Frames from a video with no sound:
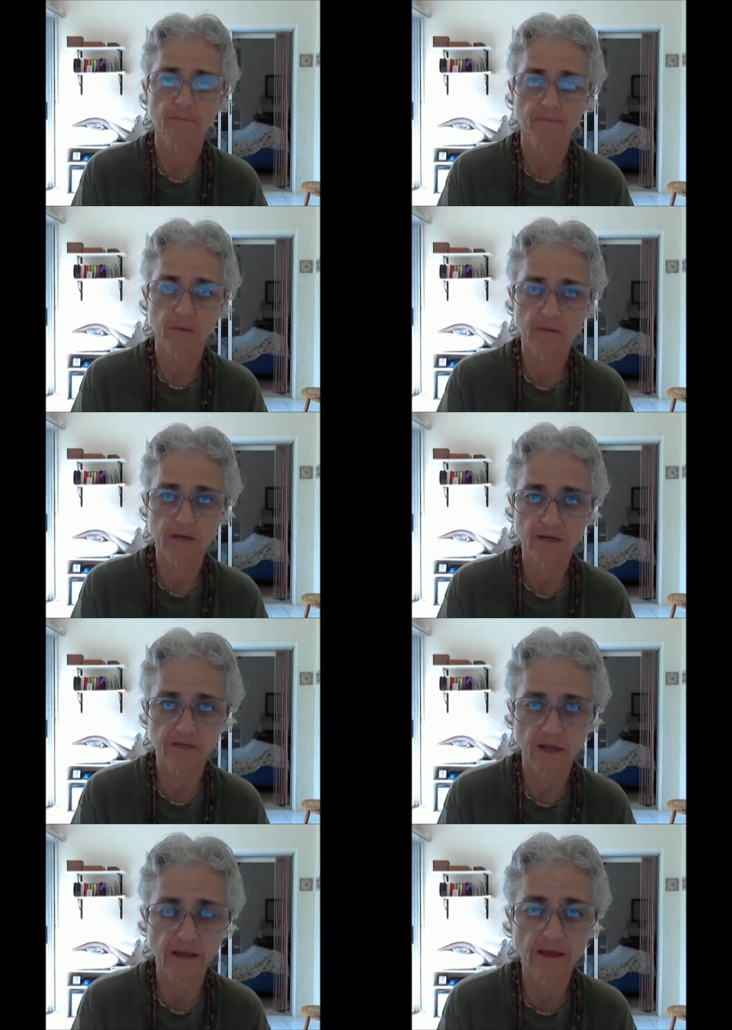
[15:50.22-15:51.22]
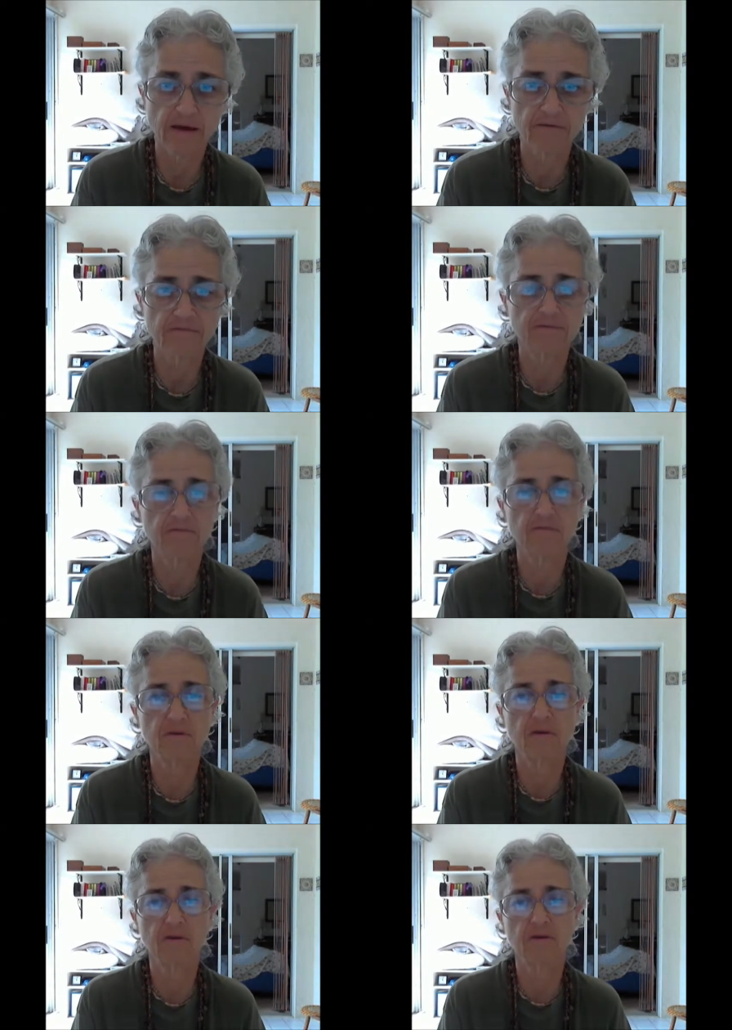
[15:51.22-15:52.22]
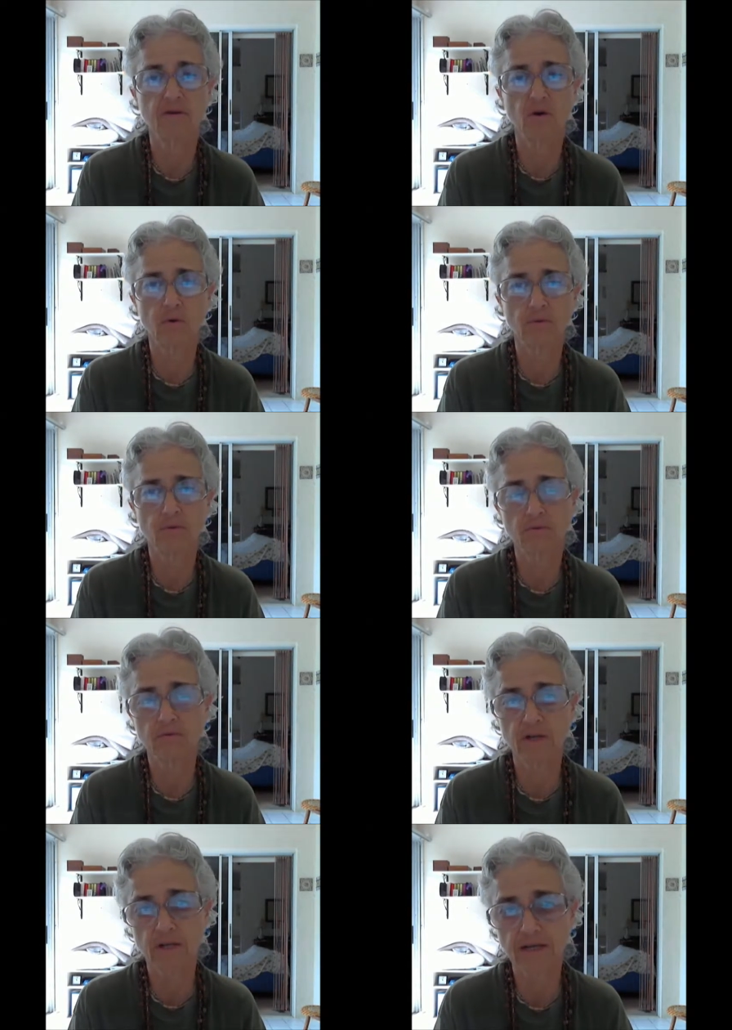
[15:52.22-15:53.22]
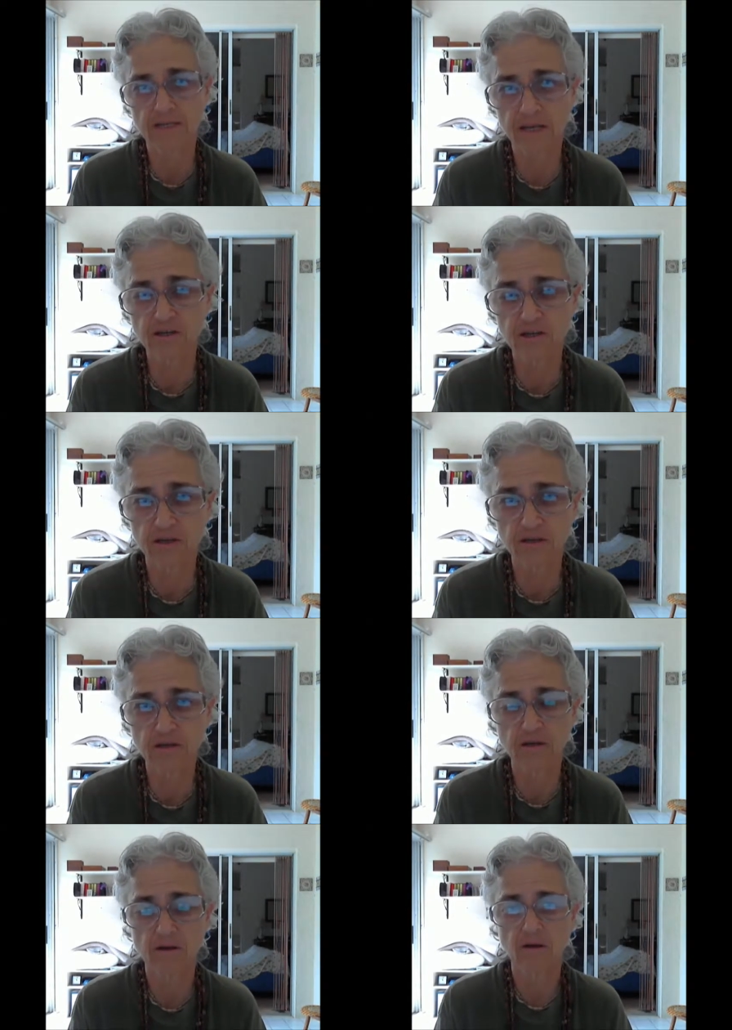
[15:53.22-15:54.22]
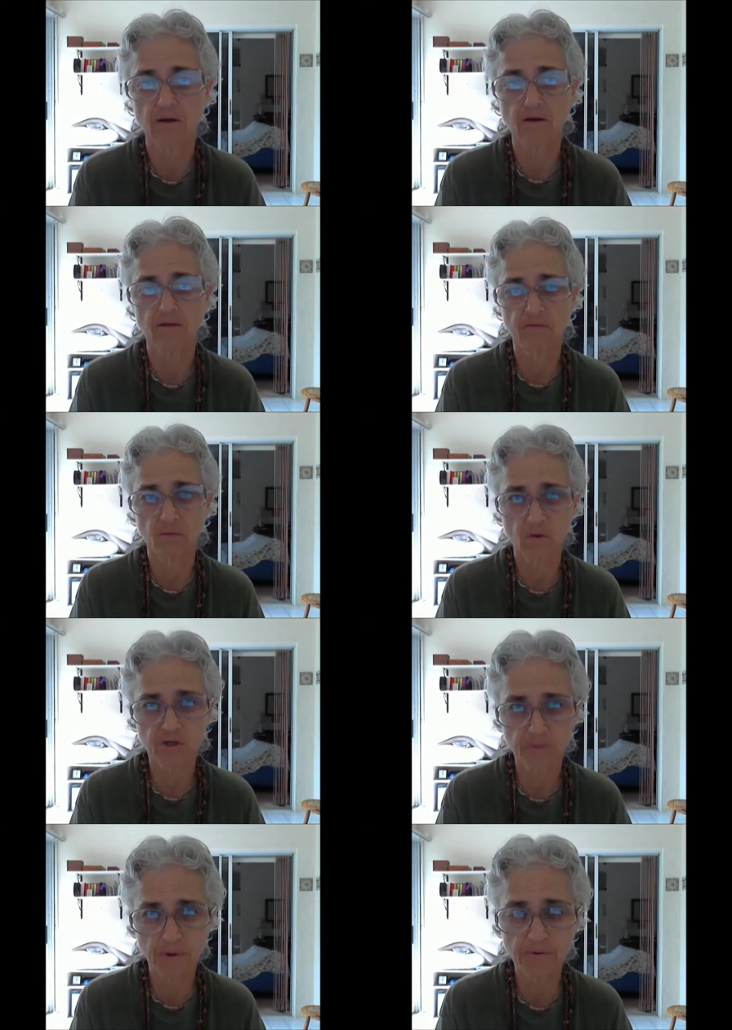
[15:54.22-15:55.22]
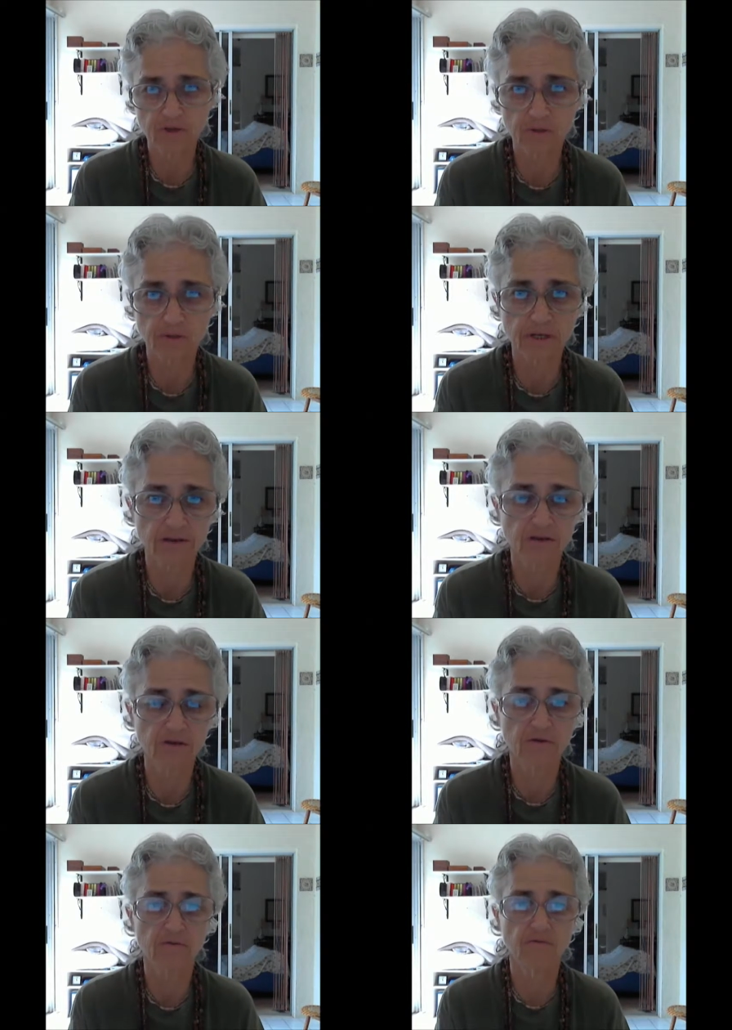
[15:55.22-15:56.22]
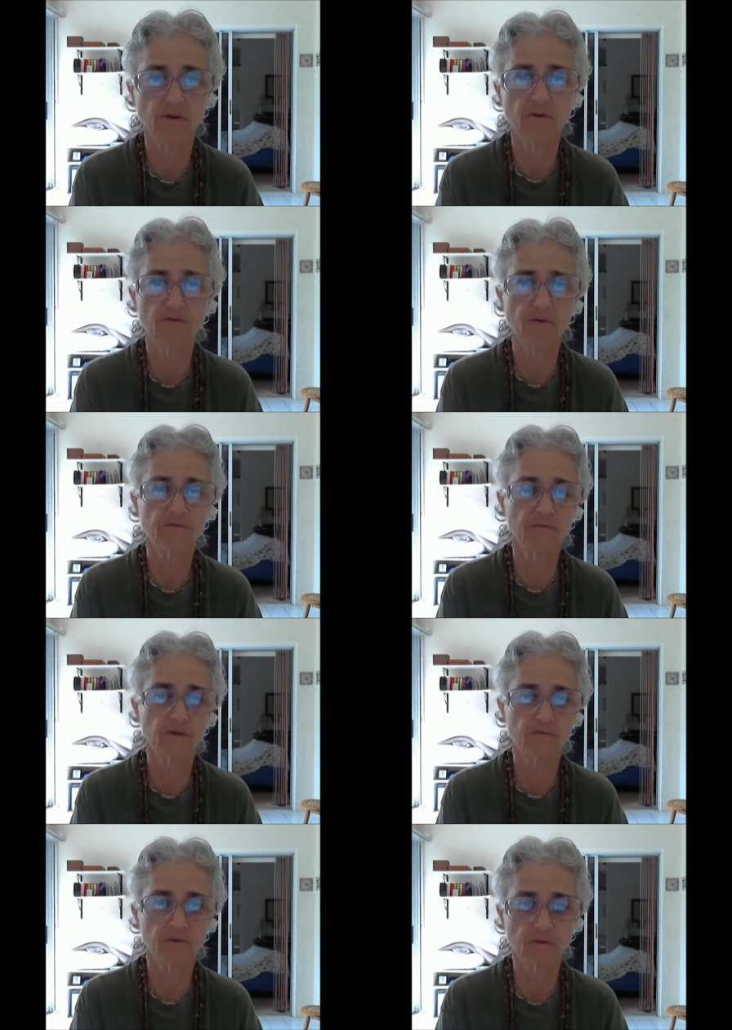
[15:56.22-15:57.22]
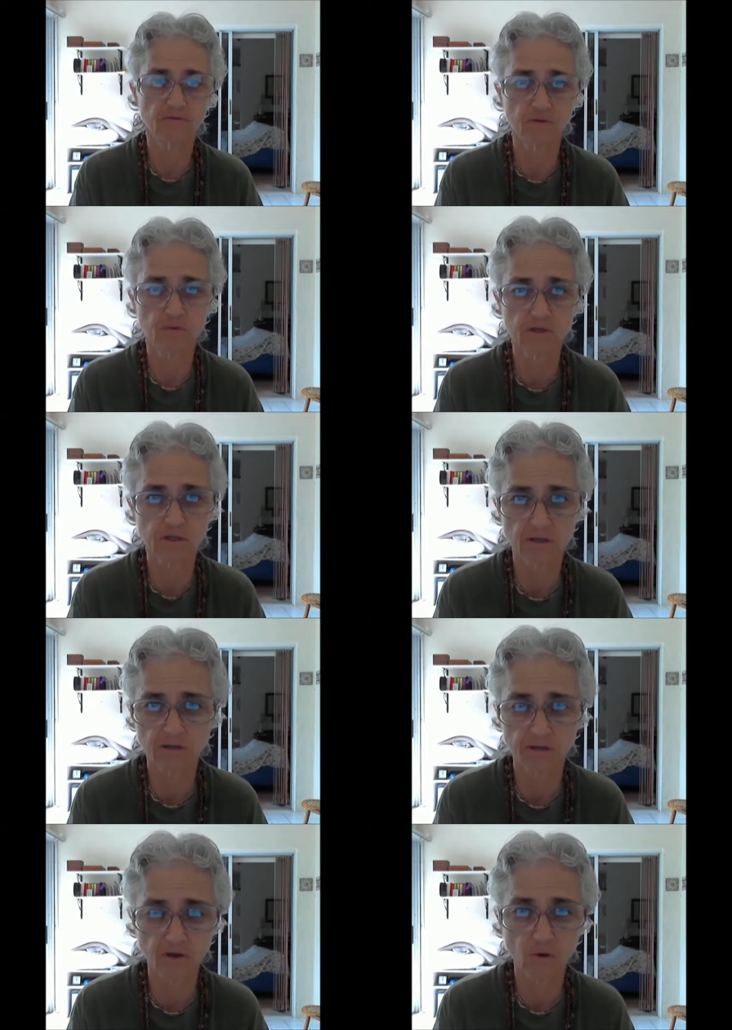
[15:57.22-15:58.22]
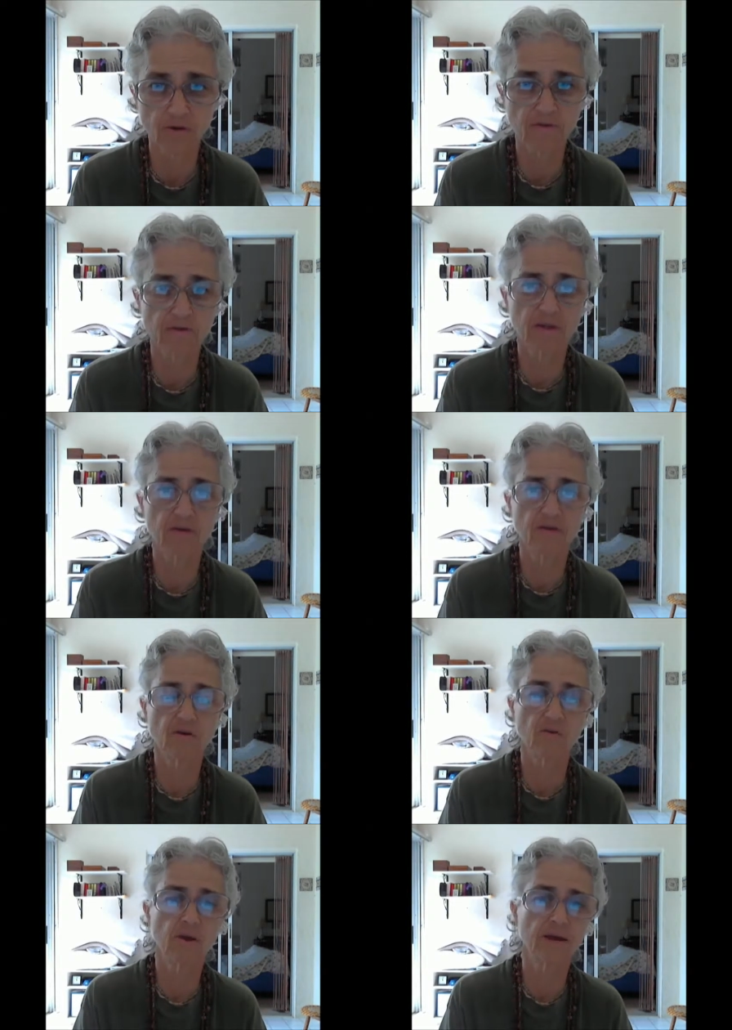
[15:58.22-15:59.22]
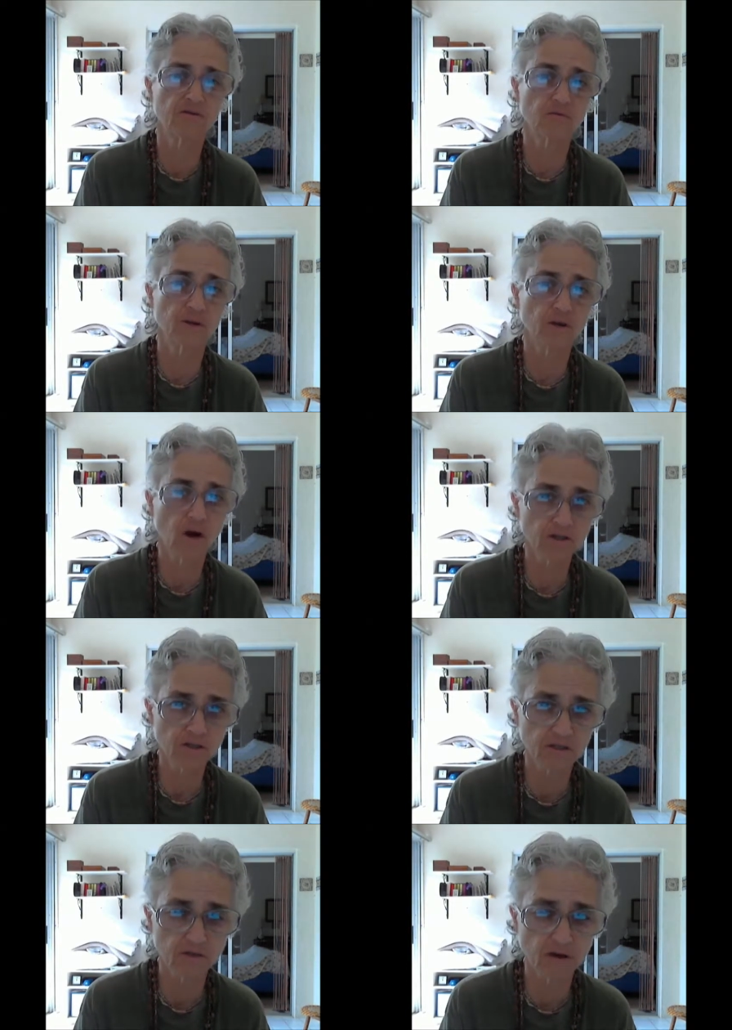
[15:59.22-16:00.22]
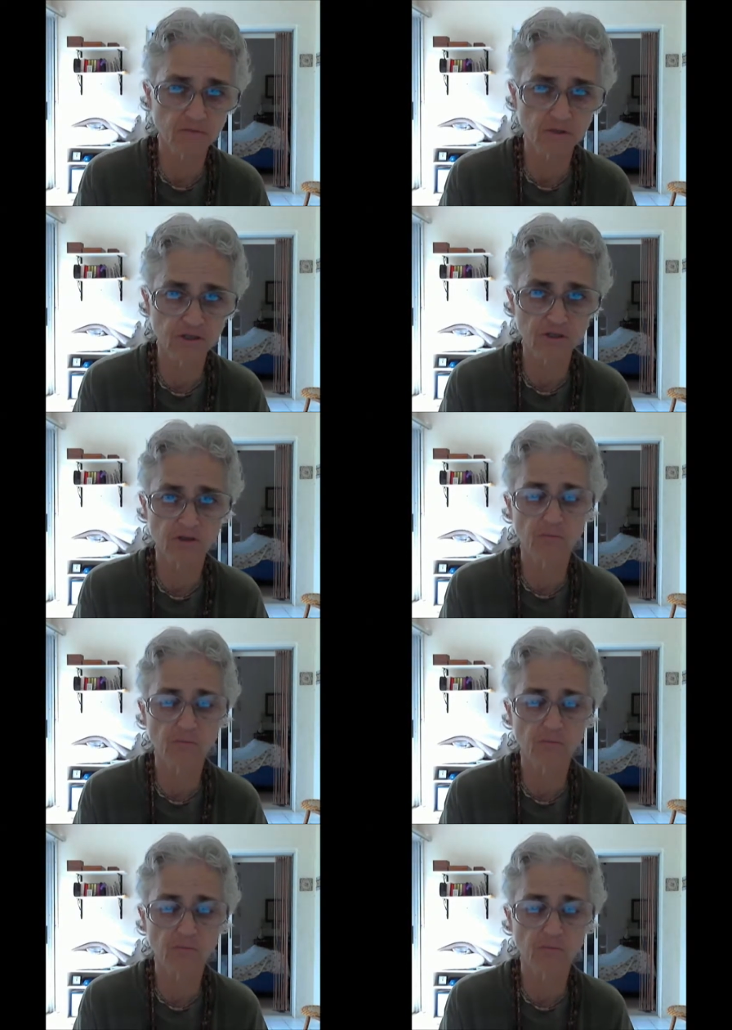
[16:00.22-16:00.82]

And because they have no realization of their own spiritual nature, very, very fearful of losing the only thing that they're actually conscious of, which is their